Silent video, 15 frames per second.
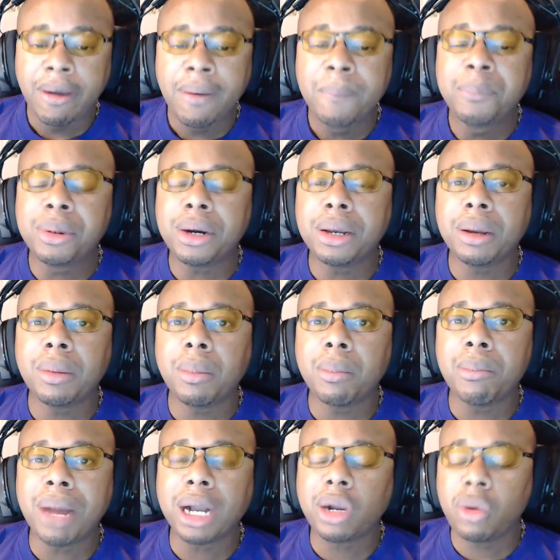but
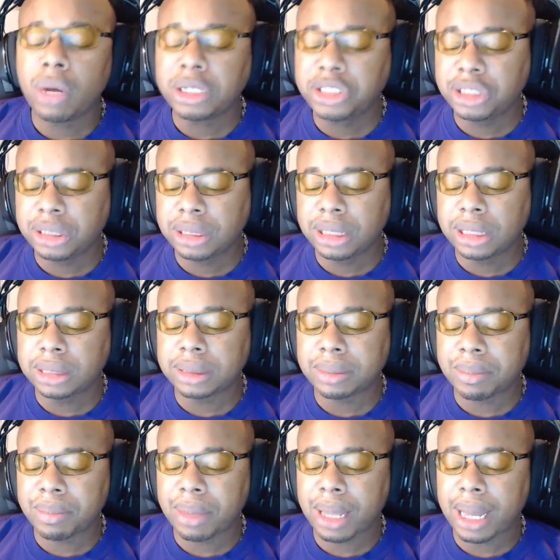my question is
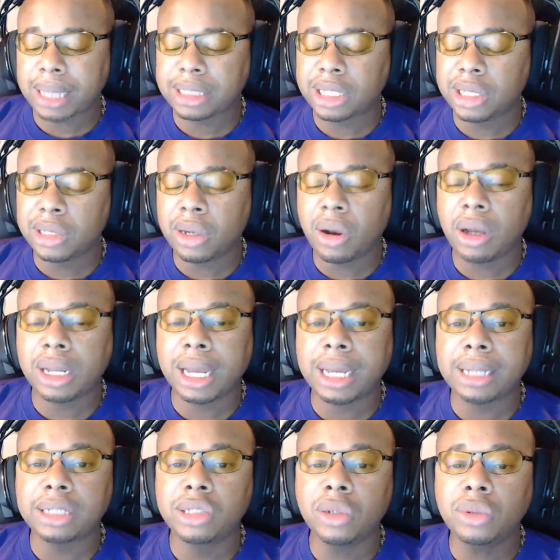to y'all,
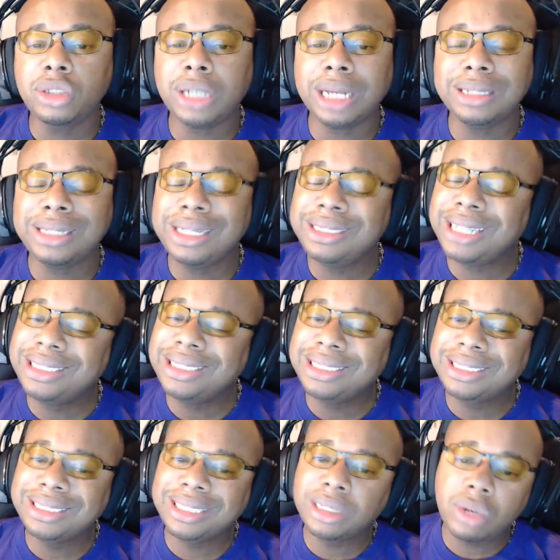like, don't y'all think they
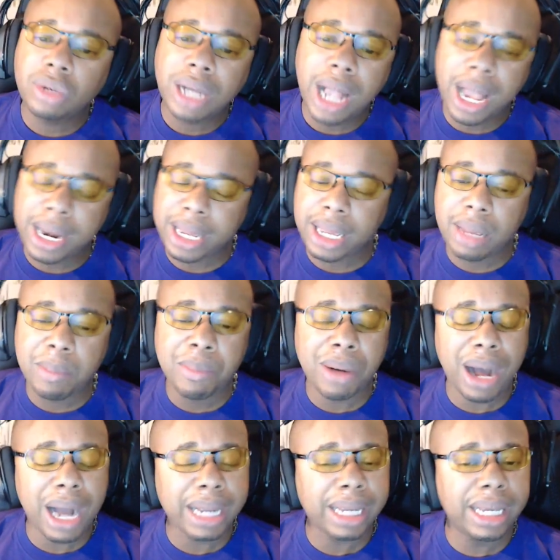still kind of in
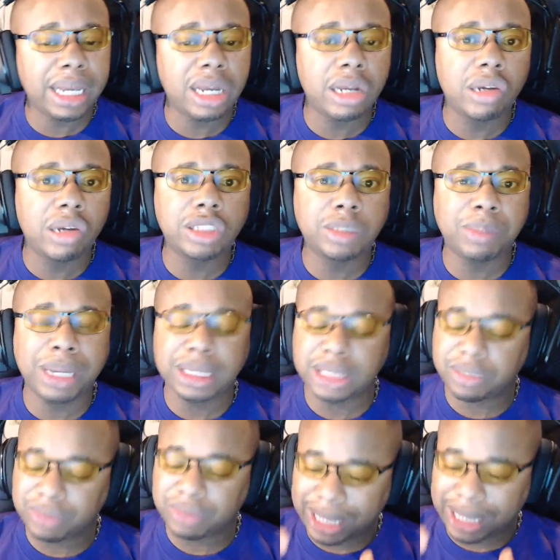pocket in a good space
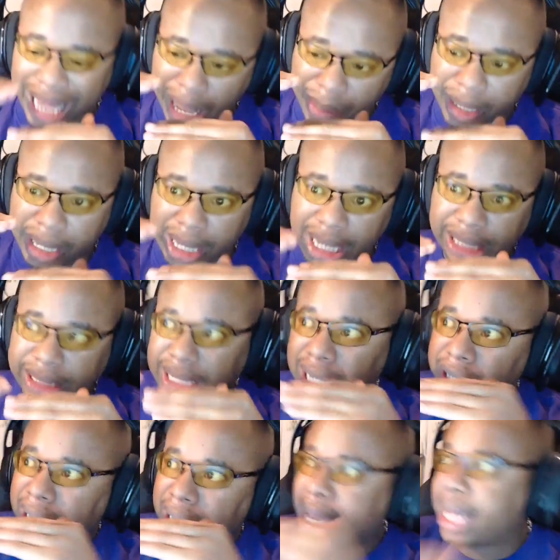if the gap is
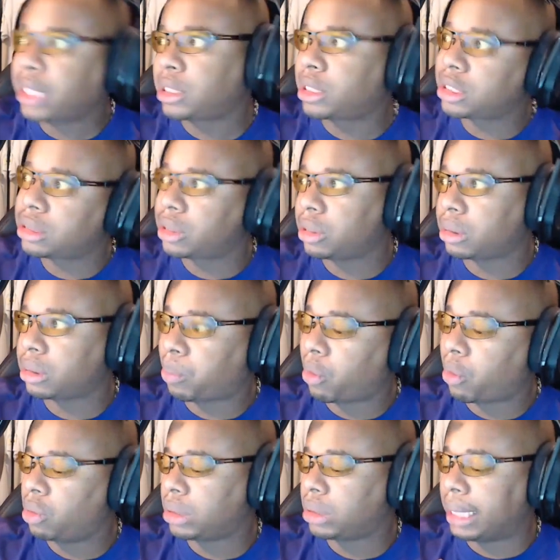stay like X the
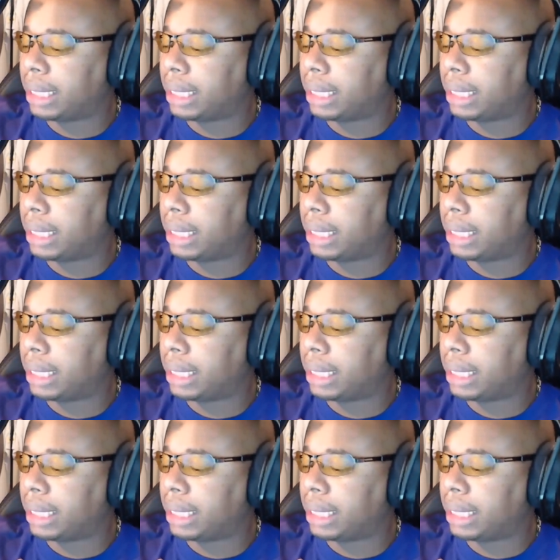Pro is like